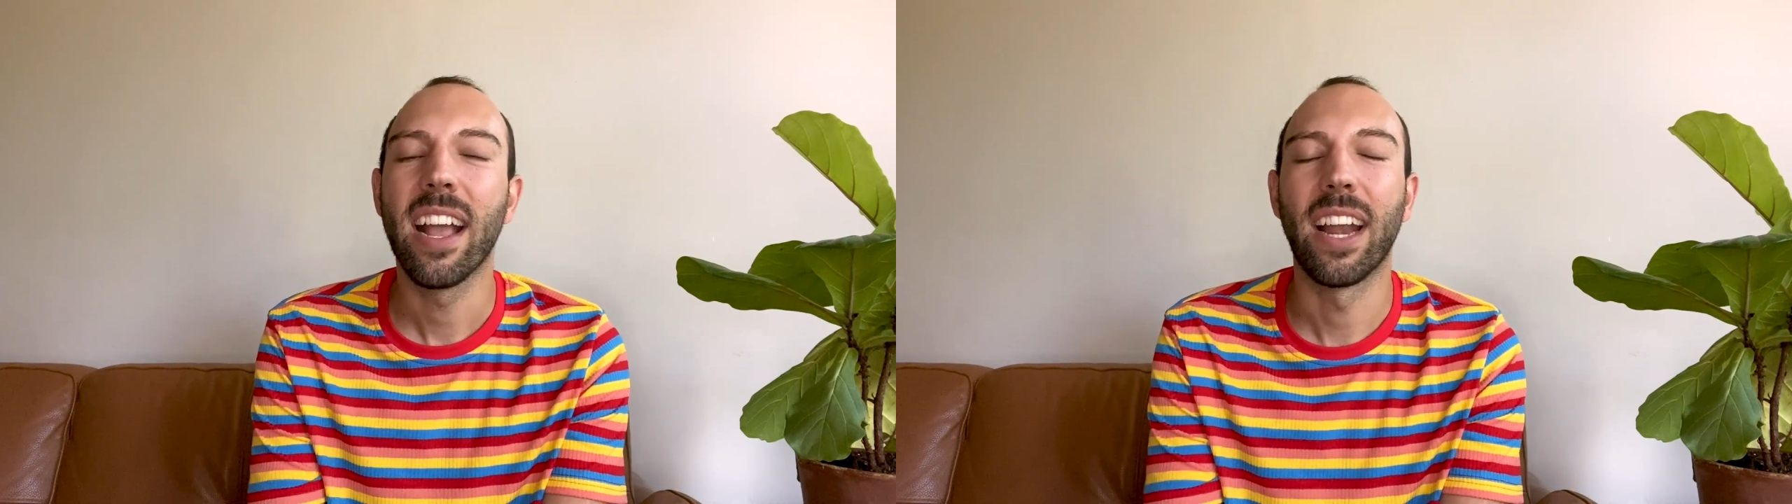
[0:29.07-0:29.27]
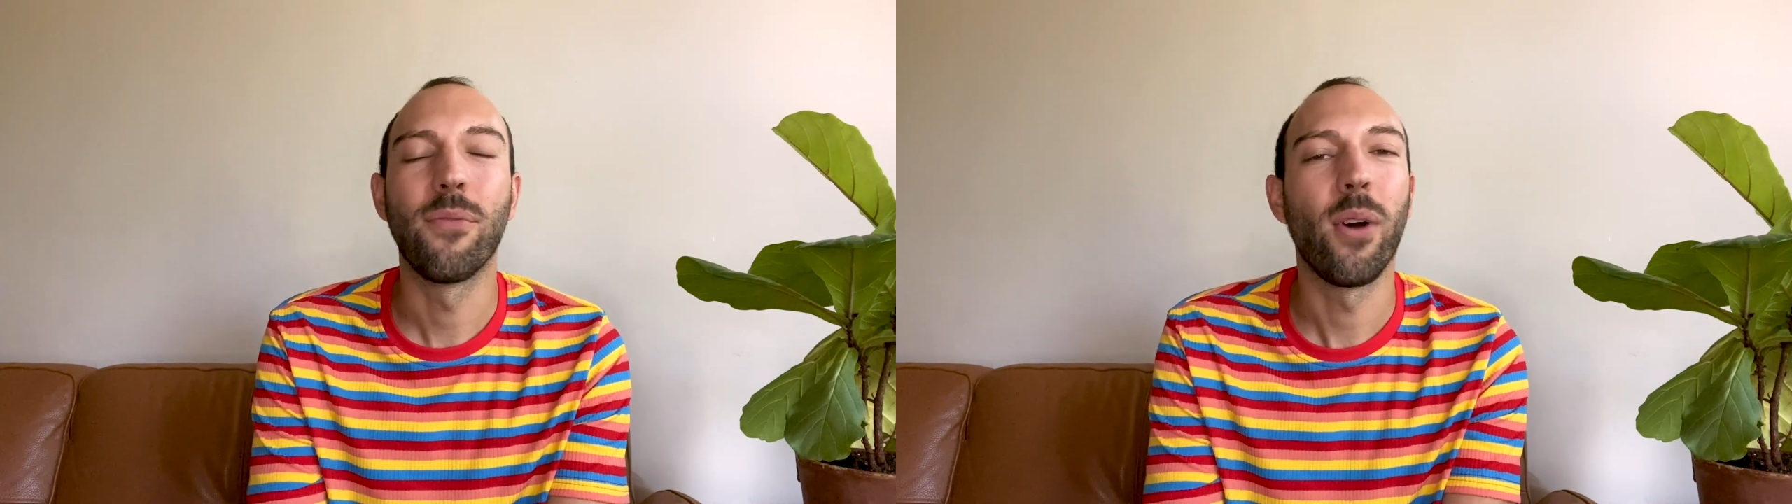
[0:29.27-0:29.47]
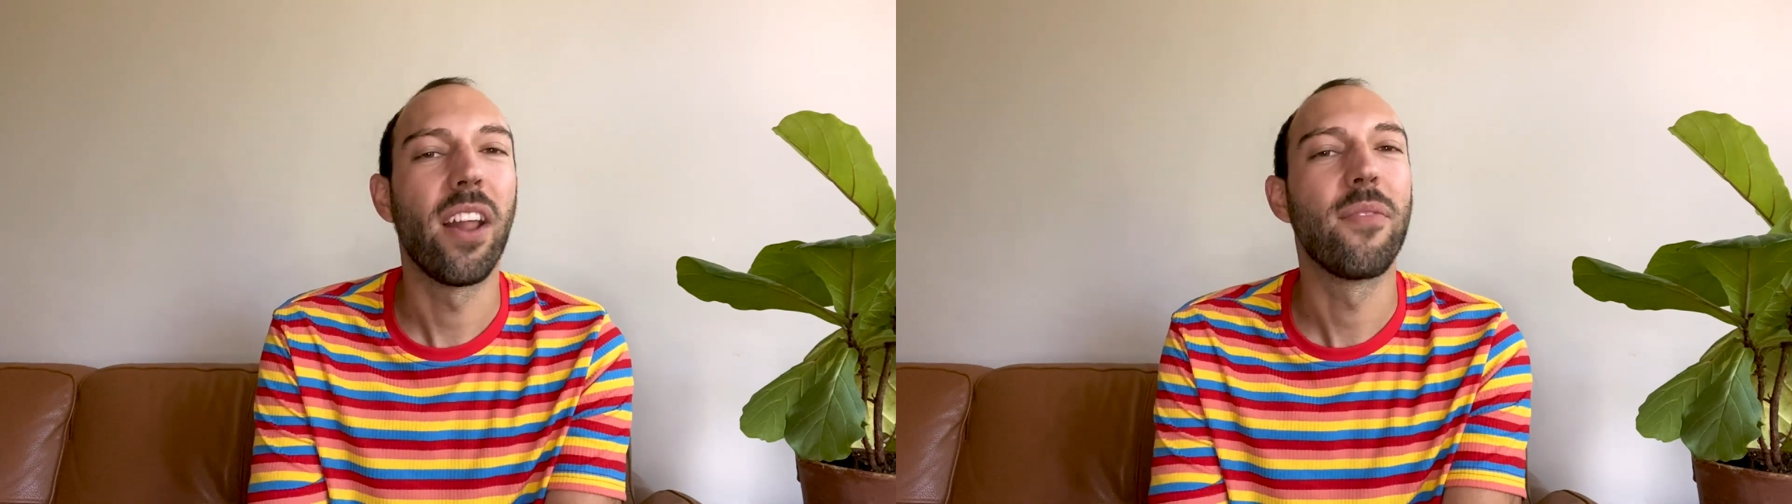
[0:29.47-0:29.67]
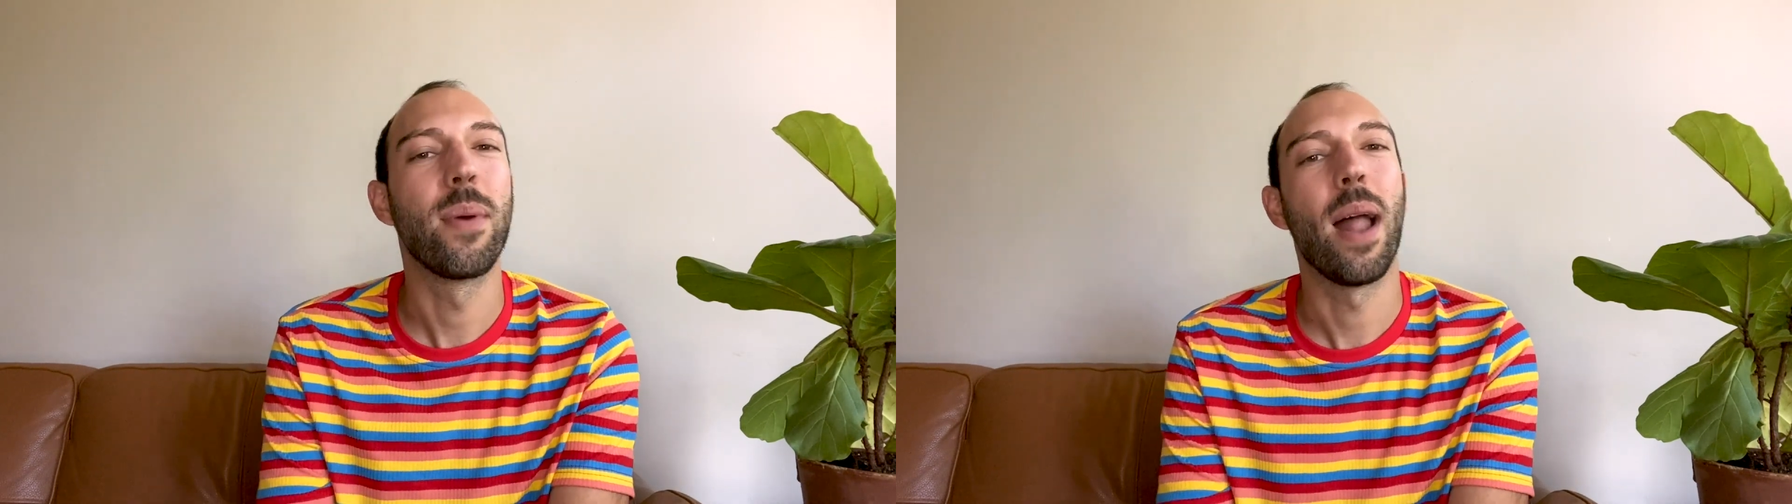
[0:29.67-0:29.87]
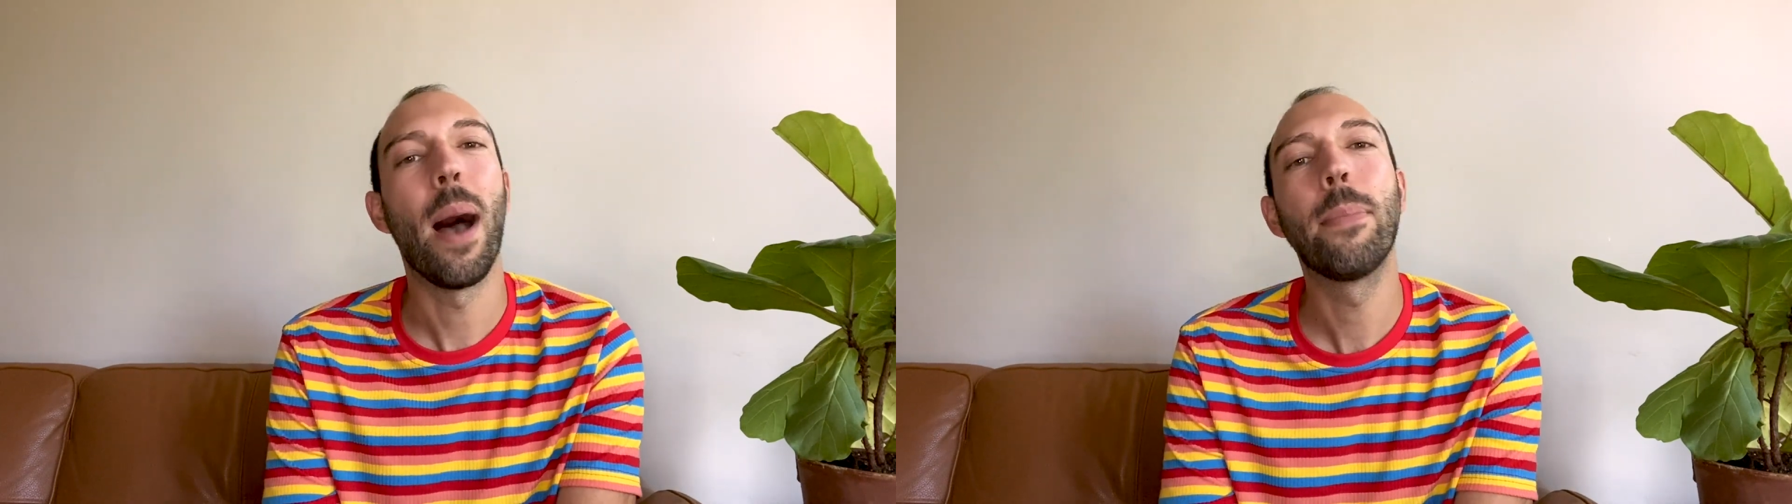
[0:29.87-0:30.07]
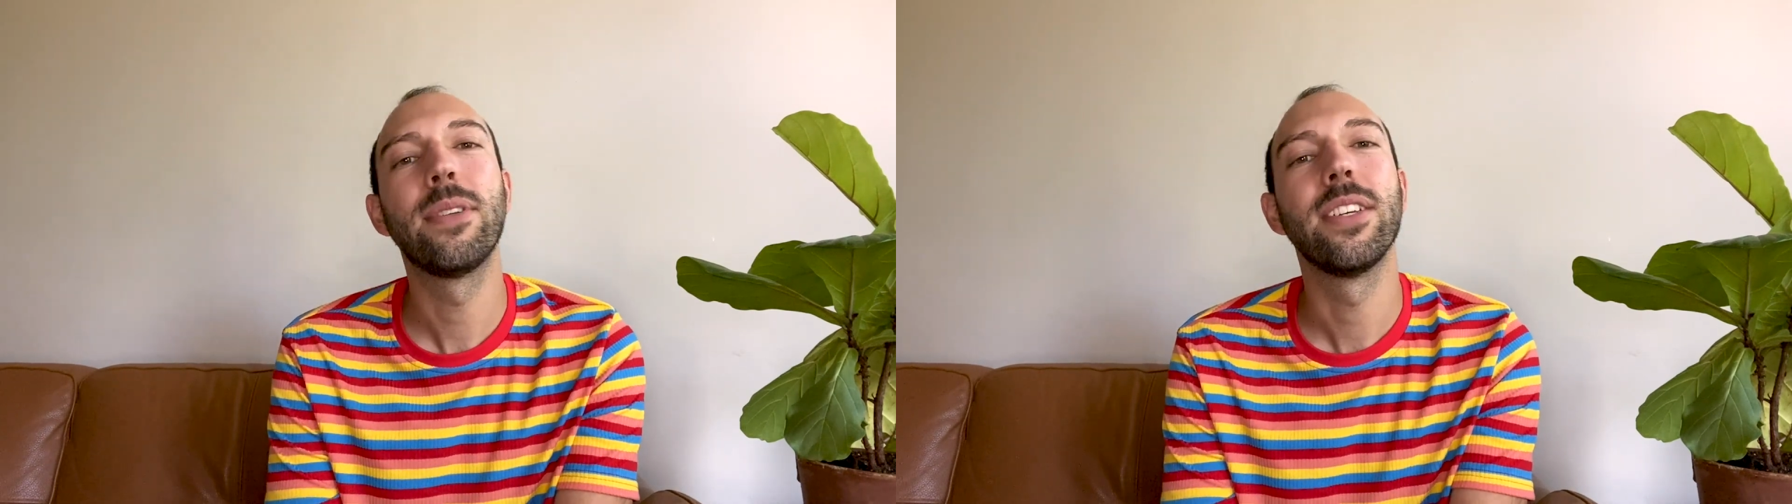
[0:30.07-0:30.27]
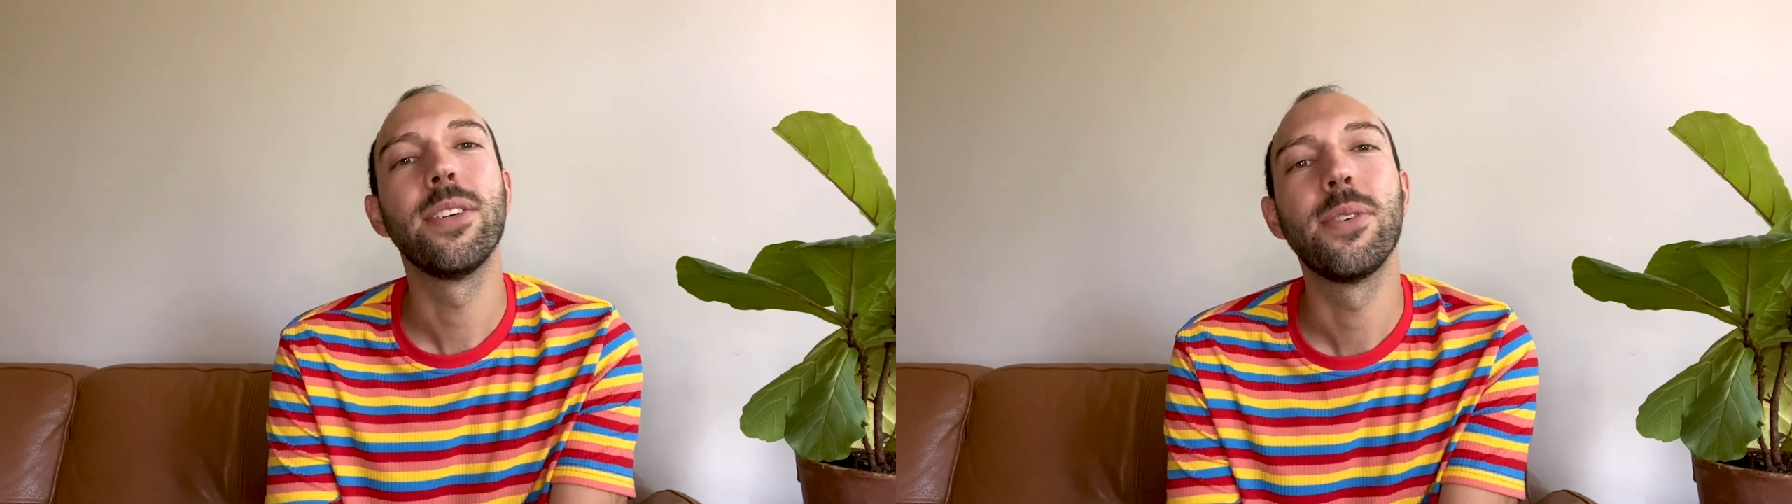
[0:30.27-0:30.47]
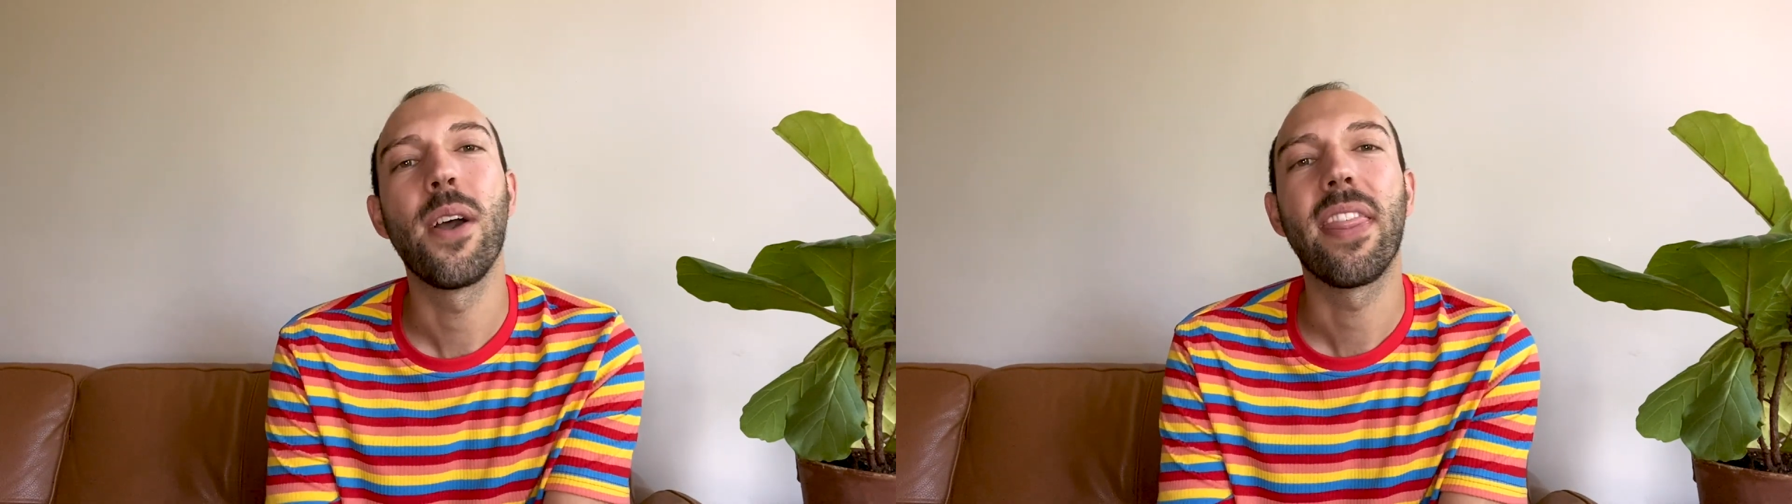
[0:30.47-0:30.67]
kind of what I've been up
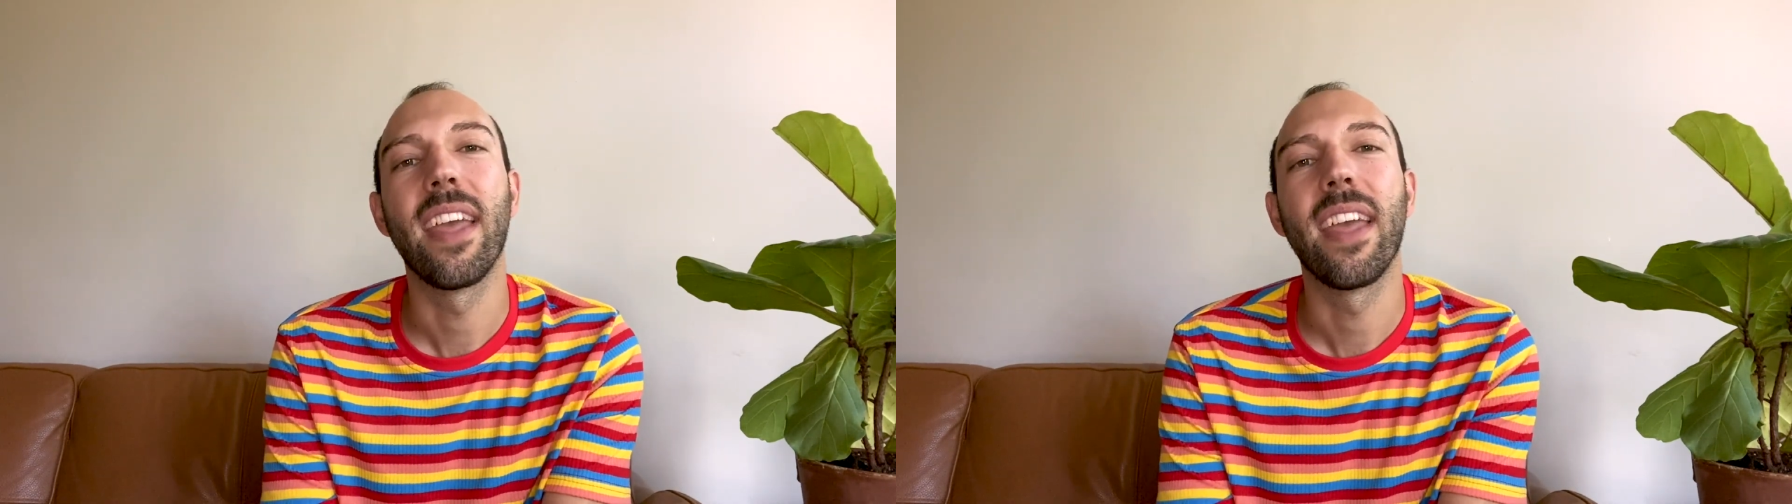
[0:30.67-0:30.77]
to,